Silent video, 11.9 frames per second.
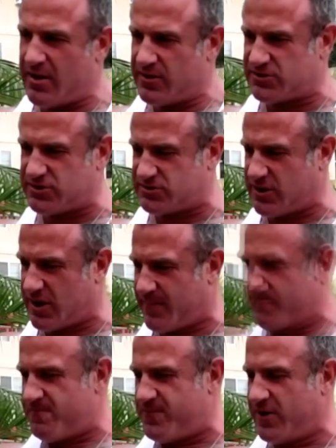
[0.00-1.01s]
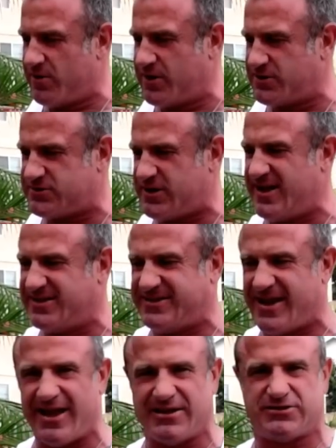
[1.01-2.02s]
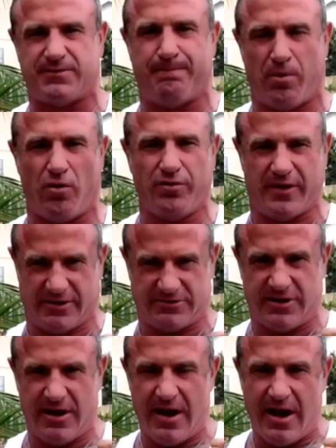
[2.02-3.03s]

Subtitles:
this is the fearless, intense boldness.